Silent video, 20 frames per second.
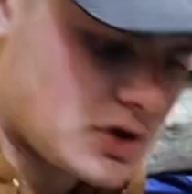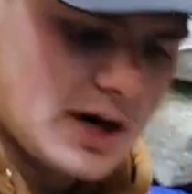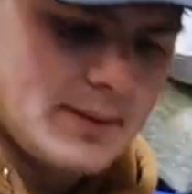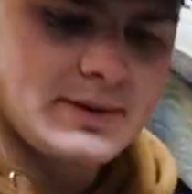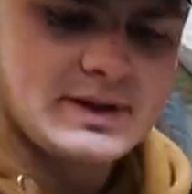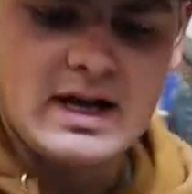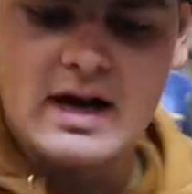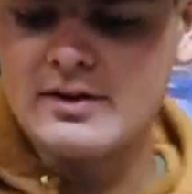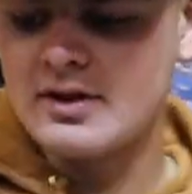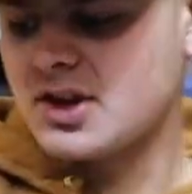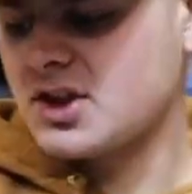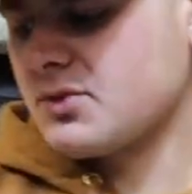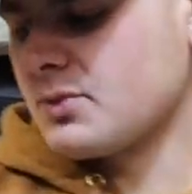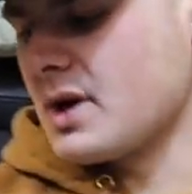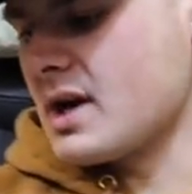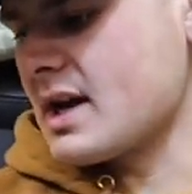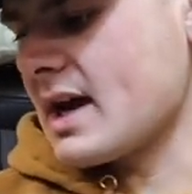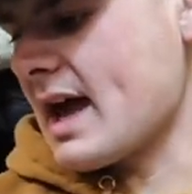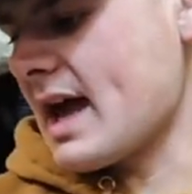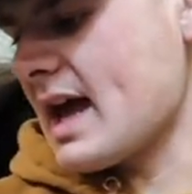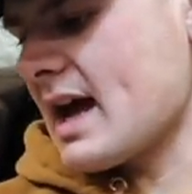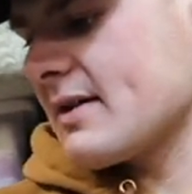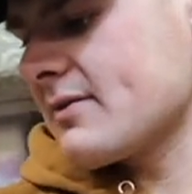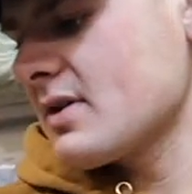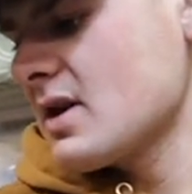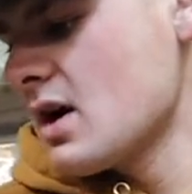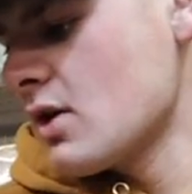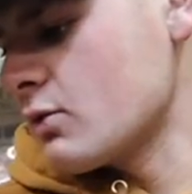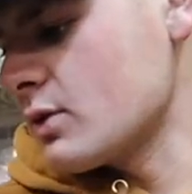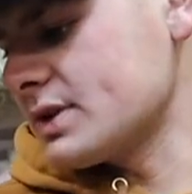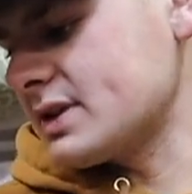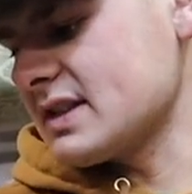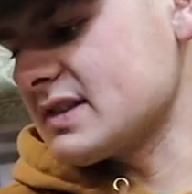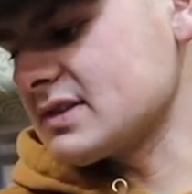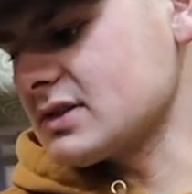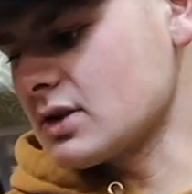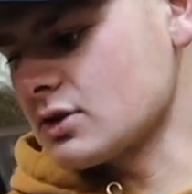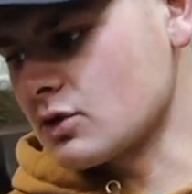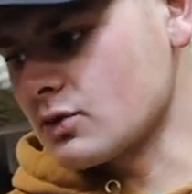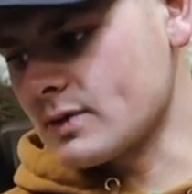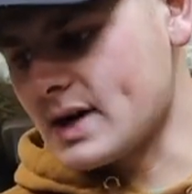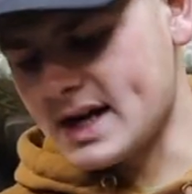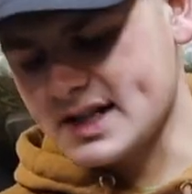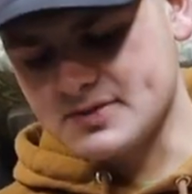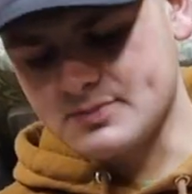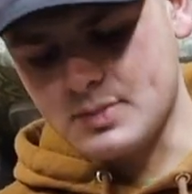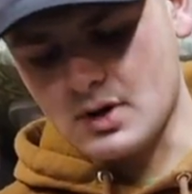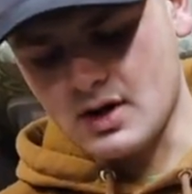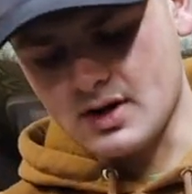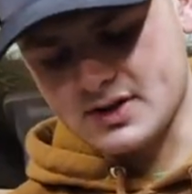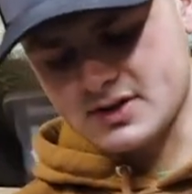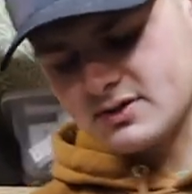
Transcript: drop it down to 3.5 with this little rise bar,